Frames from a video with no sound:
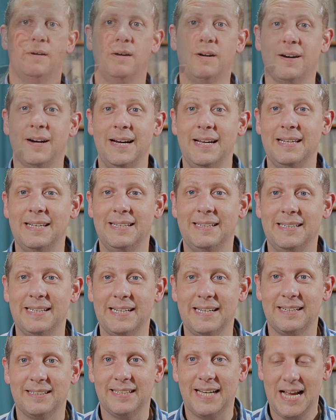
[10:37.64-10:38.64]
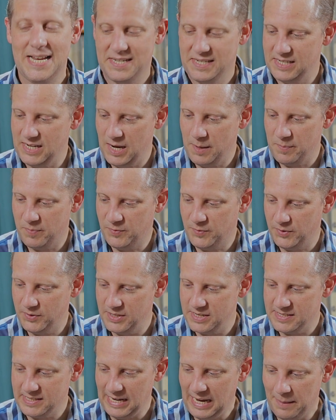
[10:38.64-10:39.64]
All right, and then last up
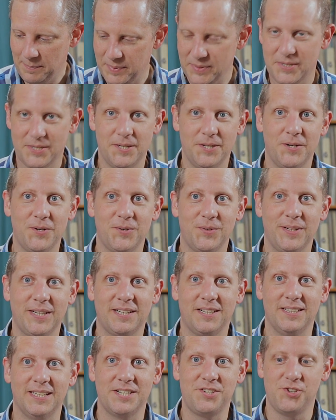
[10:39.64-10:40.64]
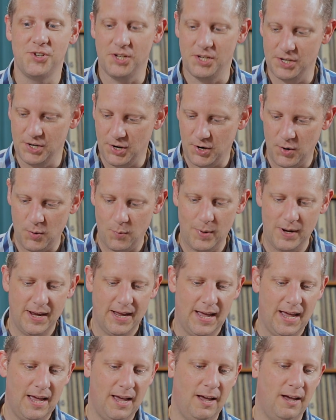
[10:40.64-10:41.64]
for this episode, and then I'll let you go,
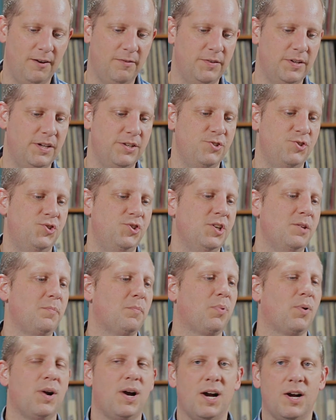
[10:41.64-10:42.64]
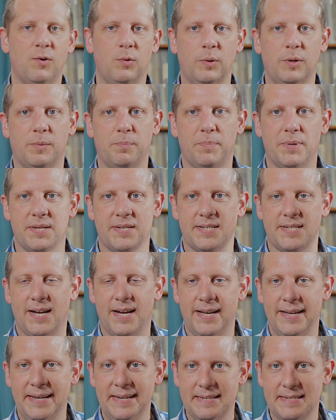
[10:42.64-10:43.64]
we have Jim Brock with
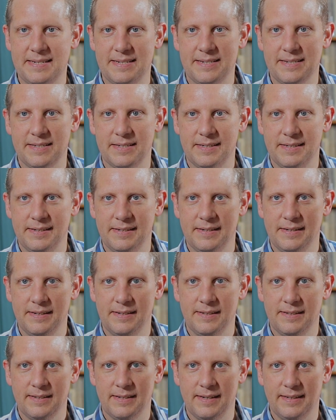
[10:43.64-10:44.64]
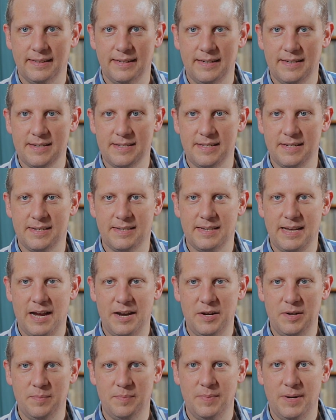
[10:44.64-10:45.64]
Pasajes. I think is that
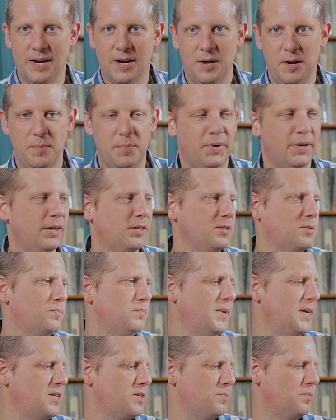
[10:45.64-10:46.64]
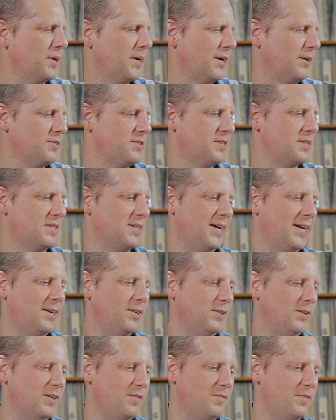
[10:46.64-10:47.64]
how you meant to pronounce the
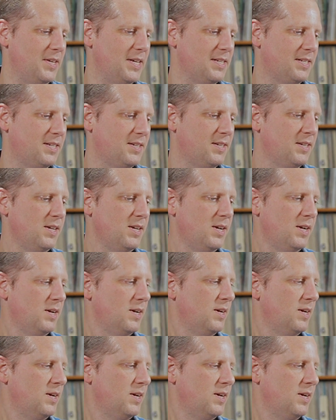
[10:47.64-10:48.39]
title of this.